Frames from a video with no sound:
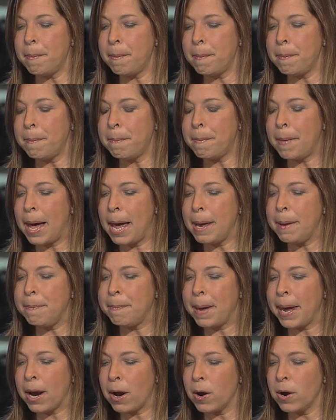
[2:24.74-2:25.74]
My
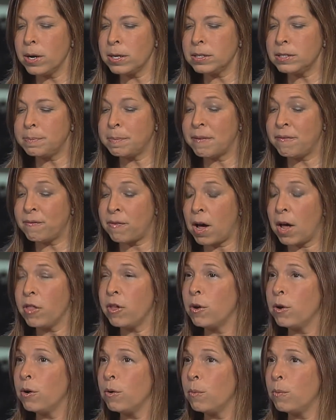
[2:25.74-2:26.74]
parents, my
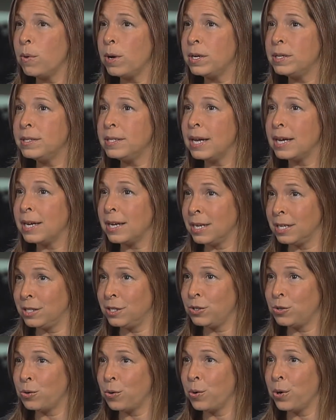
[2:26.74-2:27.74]
father was a
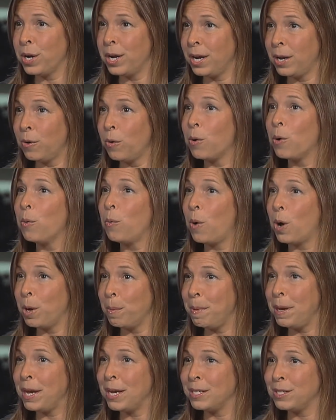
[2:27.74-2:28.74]
historian or a
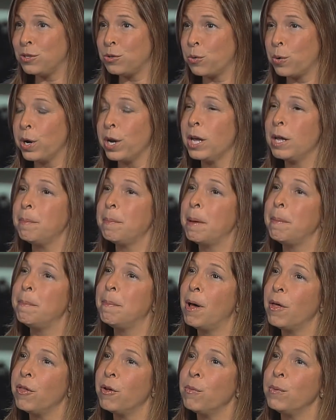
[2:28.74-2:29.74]
wannabe historian. My
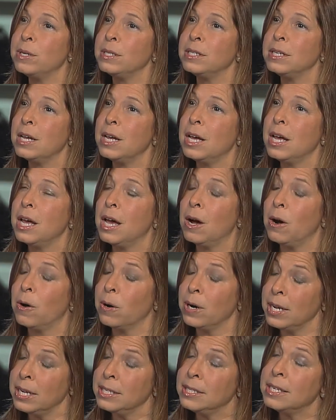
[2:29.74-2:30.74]
mother was
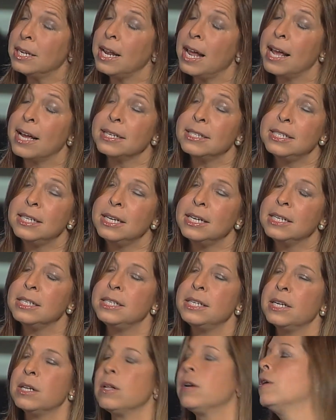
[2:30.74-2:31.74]
or is an antique
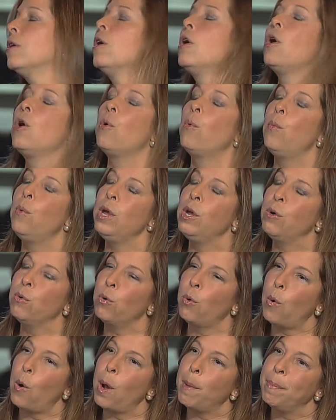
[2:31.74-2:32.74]
dealer. We
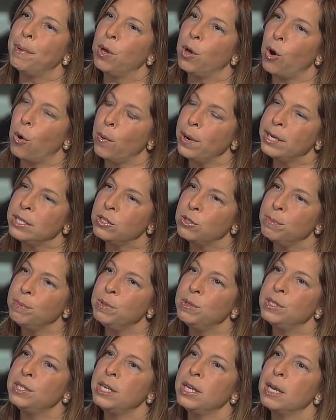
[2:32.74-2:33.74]
grew up going to
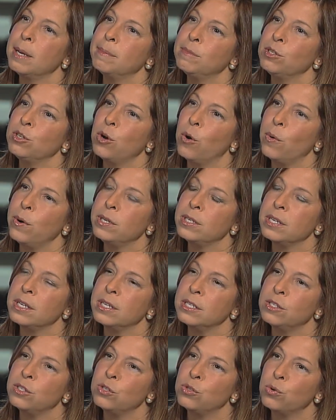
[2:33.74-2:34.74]
museums, going to
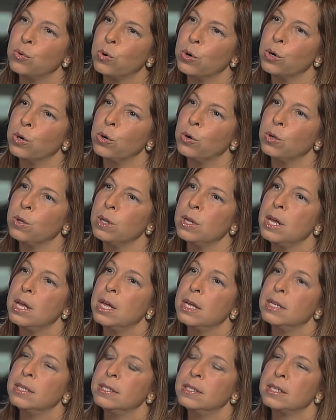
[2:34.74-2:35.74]
historical
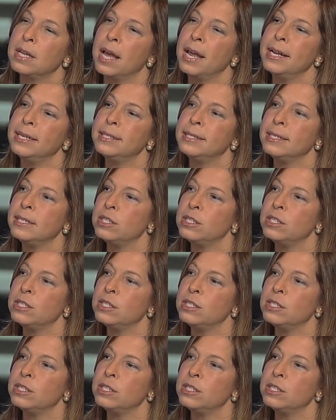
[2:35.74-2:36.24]
sites.